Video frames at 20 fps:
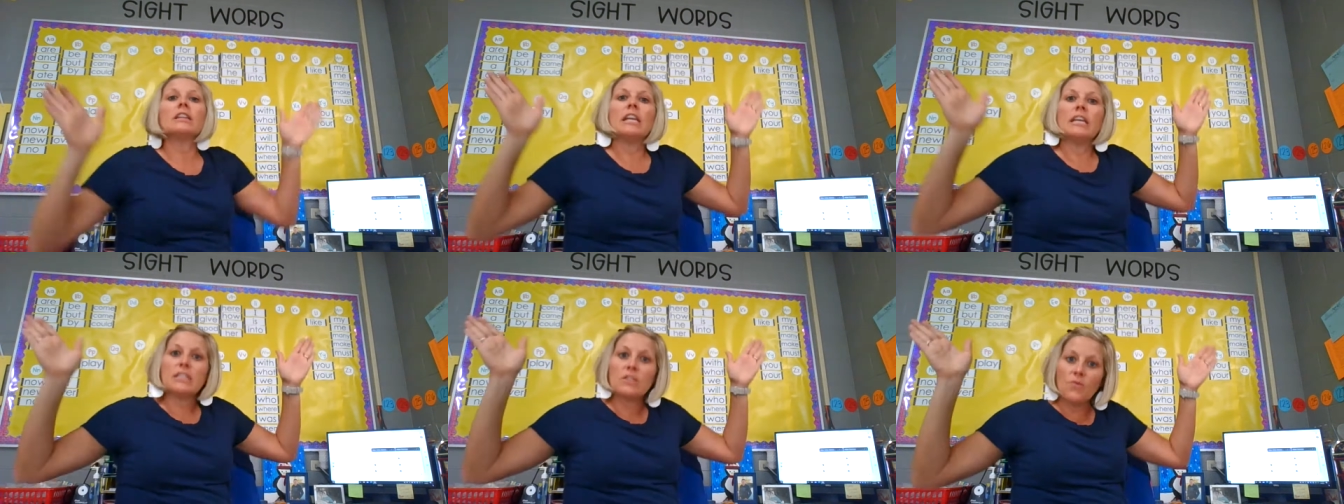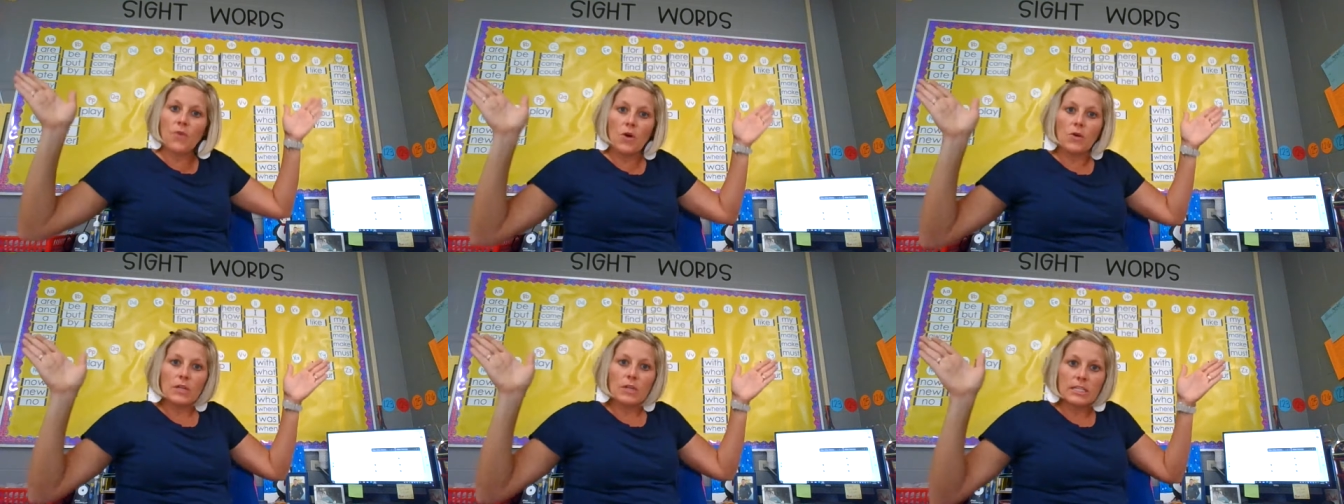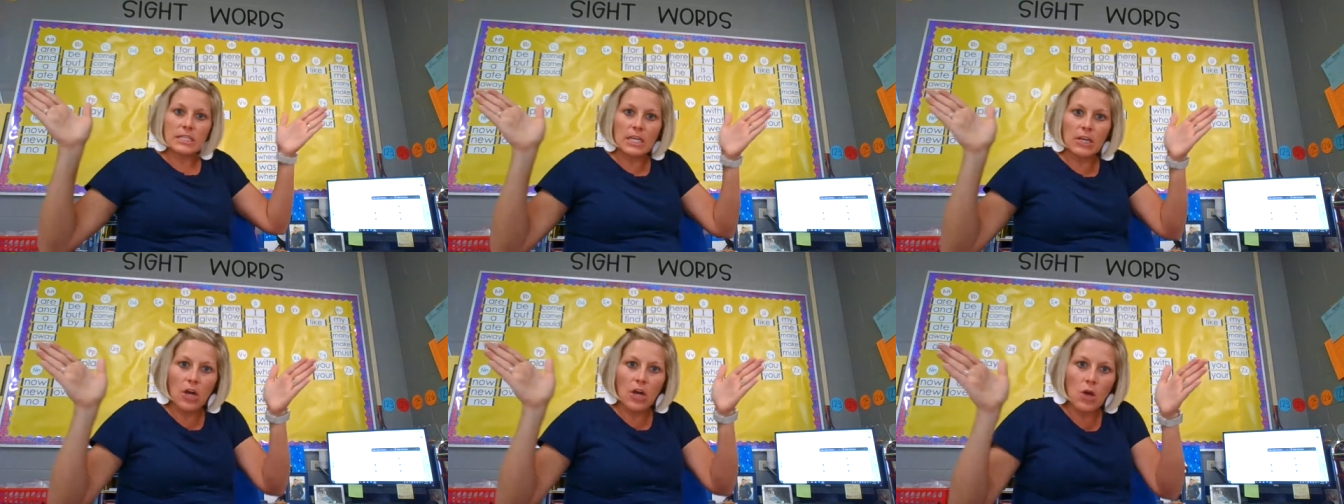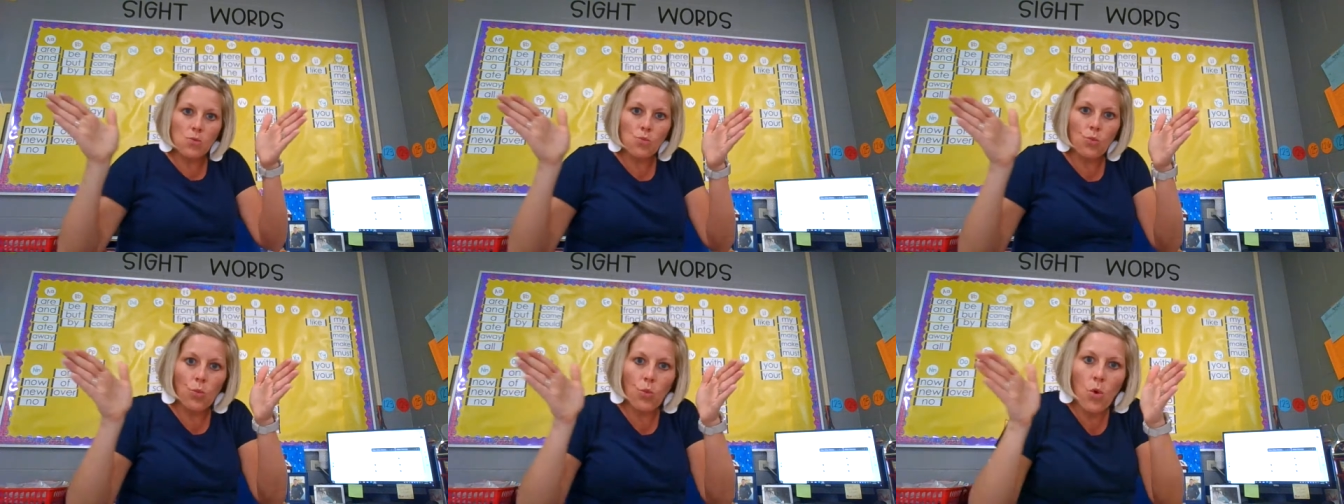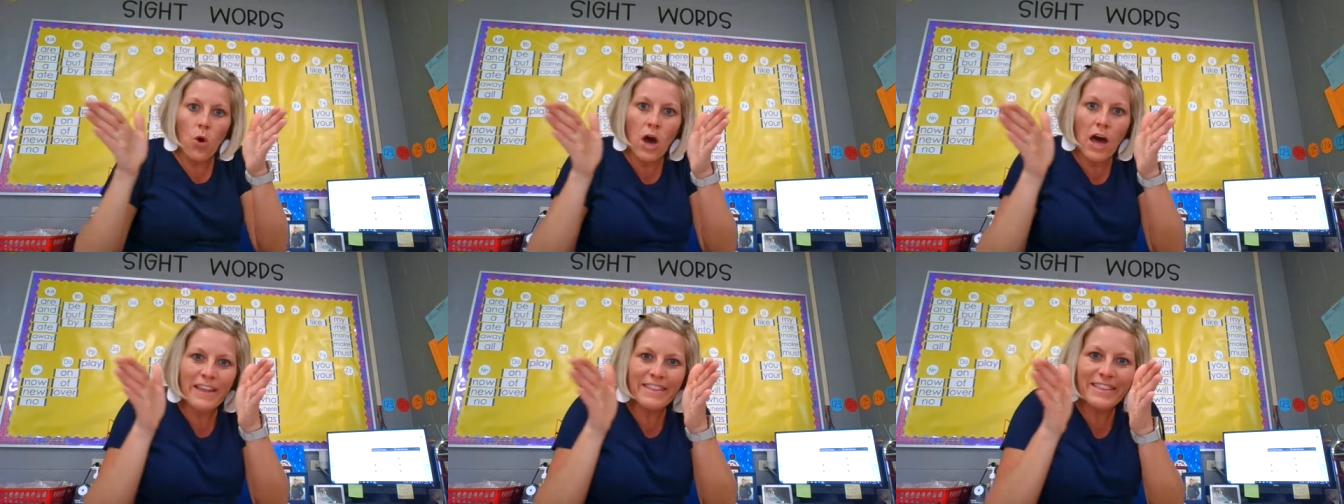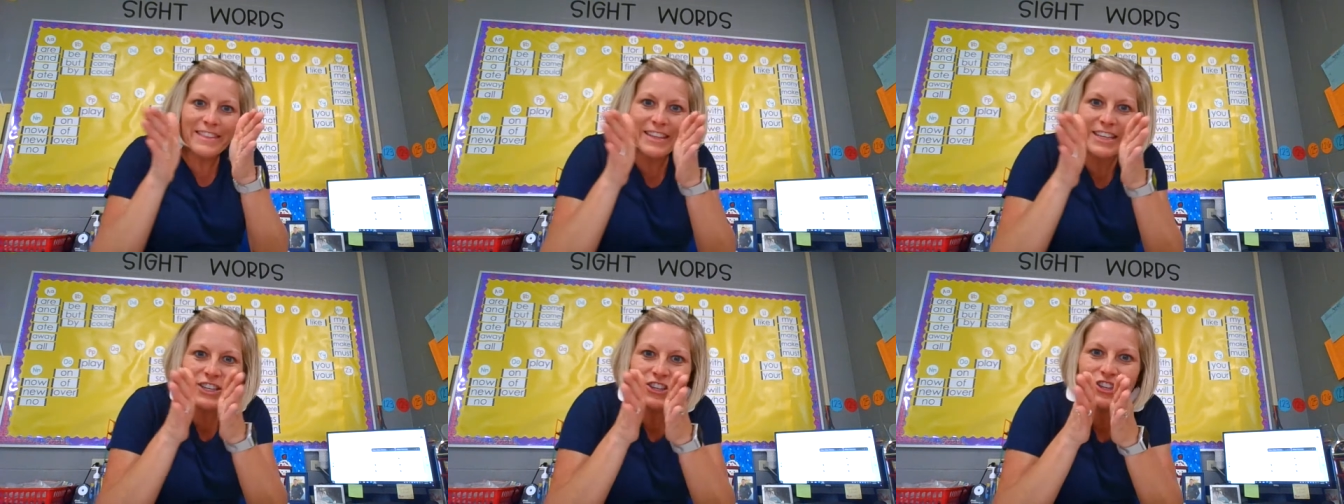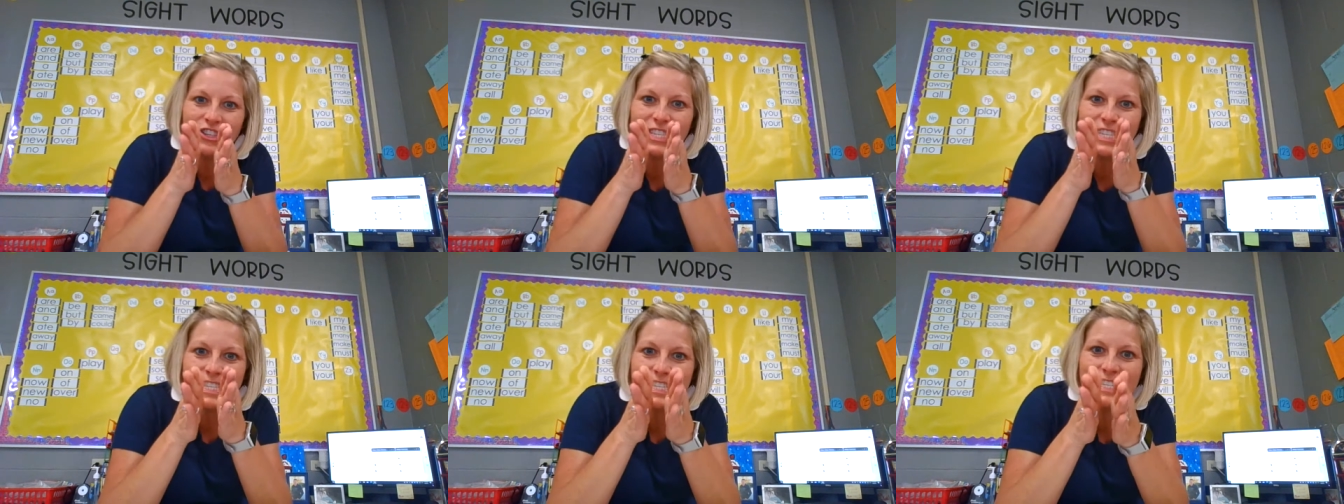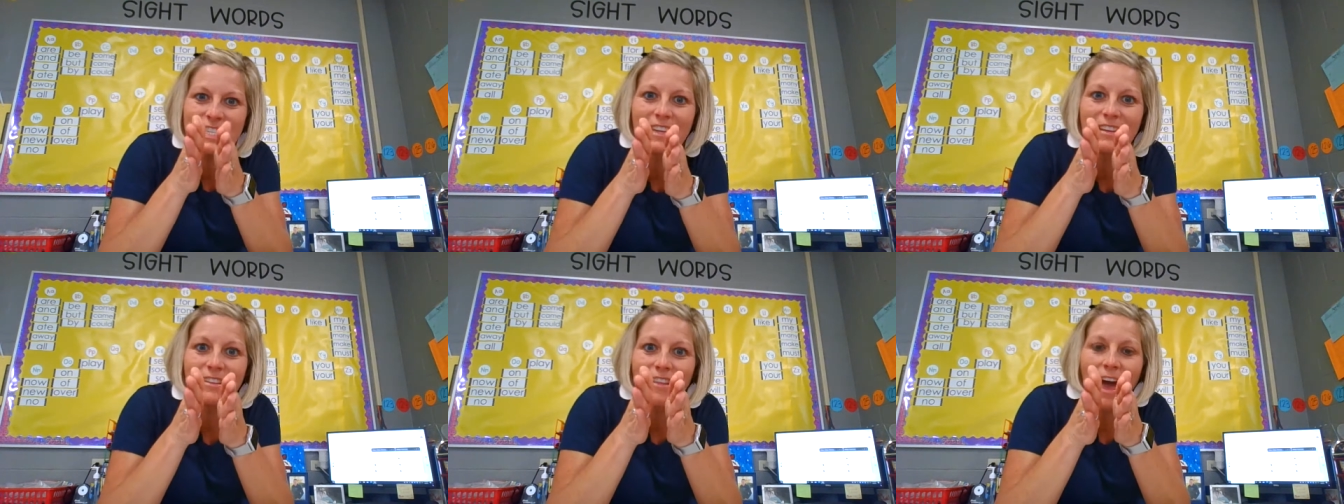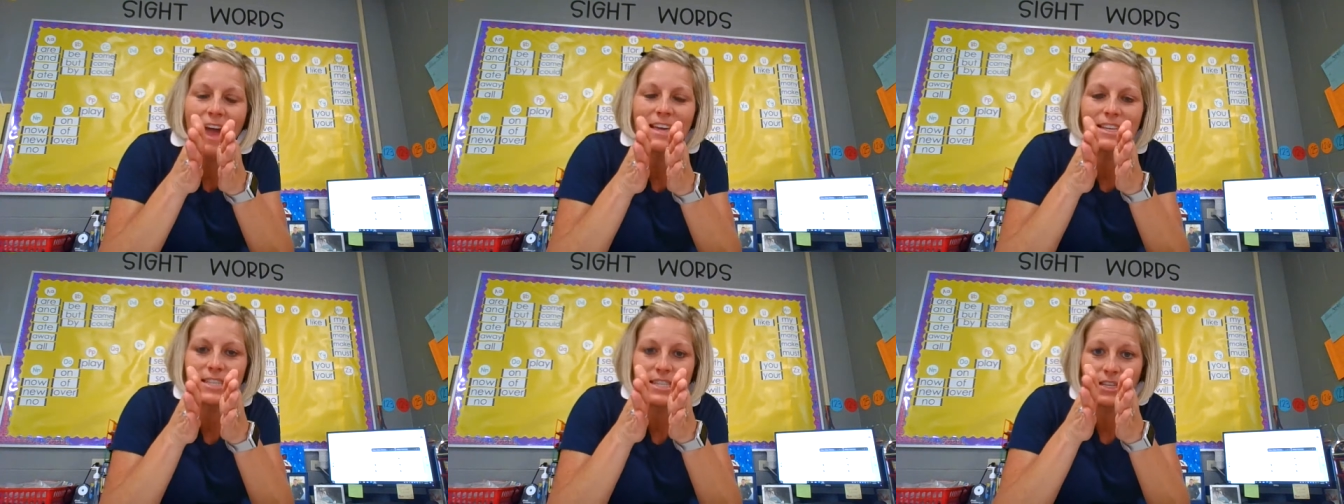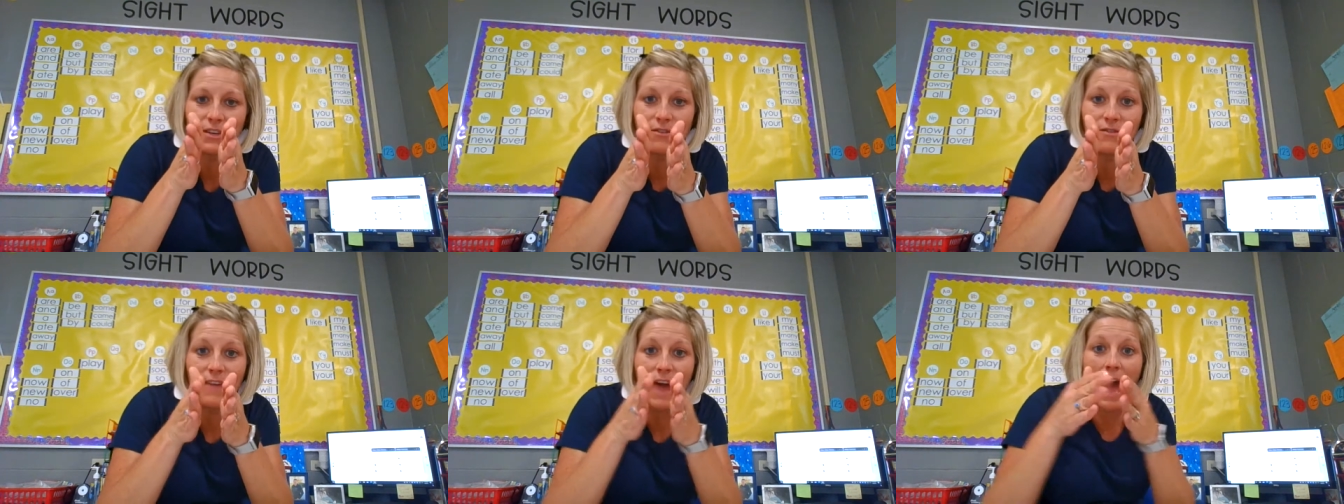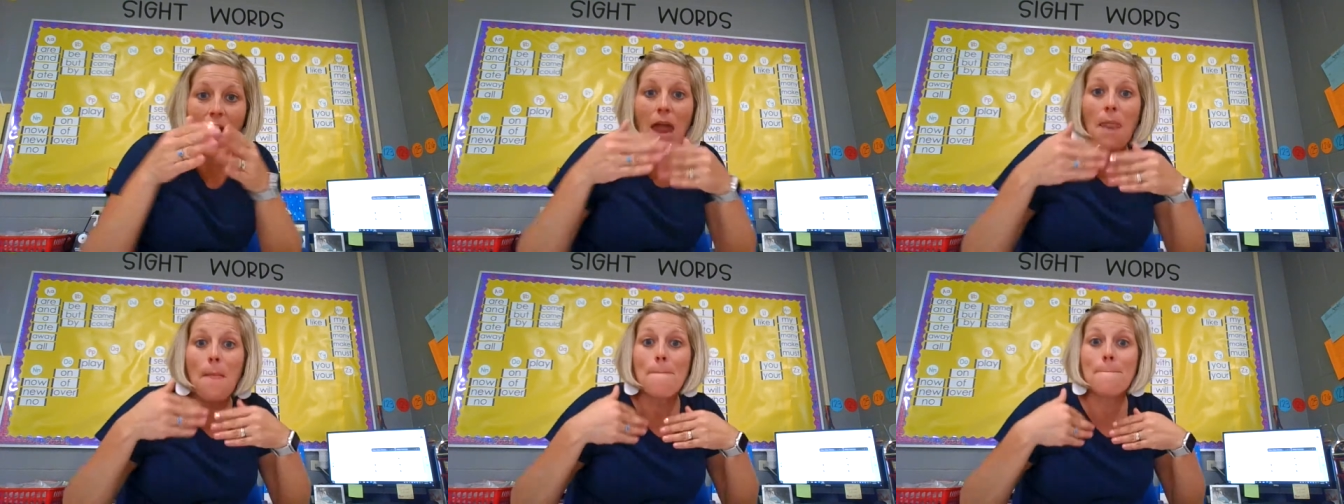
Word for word: let's focus in on one little slice of that.